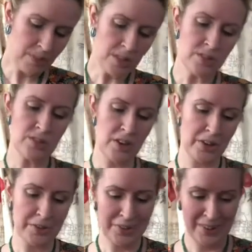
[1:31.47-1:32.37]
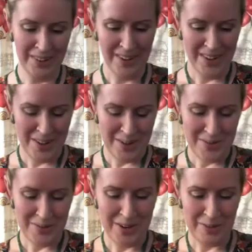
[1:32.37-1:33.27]
So
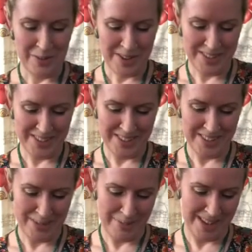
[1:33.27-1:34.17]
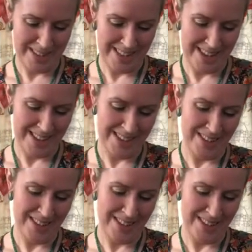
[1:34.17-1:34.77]
when I first started to make these,